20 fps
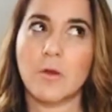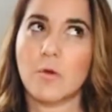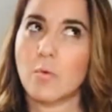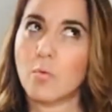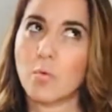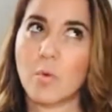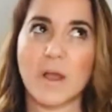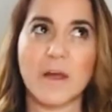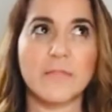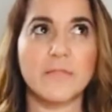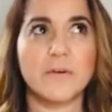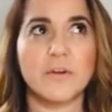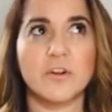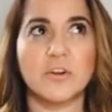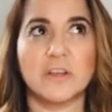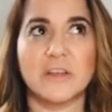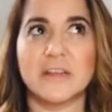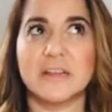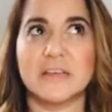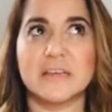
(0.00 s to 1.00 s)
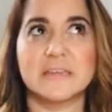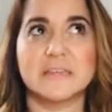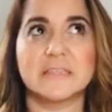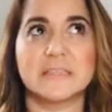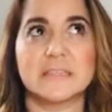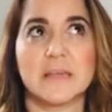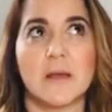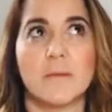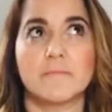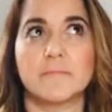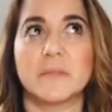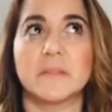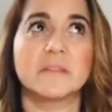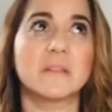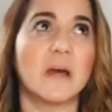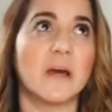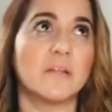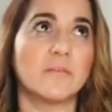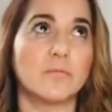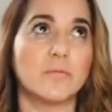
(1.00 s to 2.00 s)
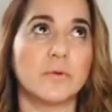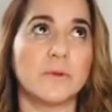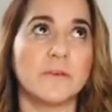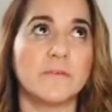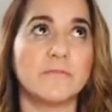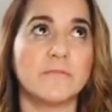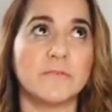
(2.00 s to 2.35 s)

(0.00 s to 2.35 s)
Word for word: whether it is something that we